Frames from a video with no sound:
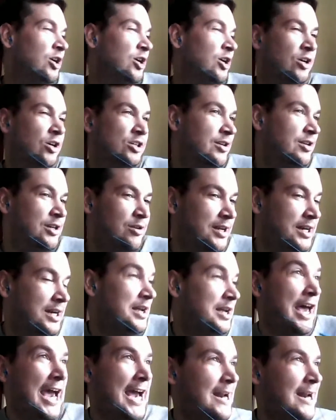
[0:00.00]
girls are into it.
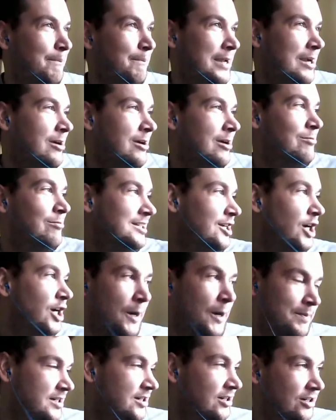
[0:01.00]
Had a beard and was a
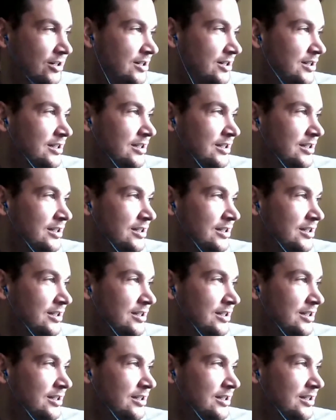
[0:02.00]
carpenter.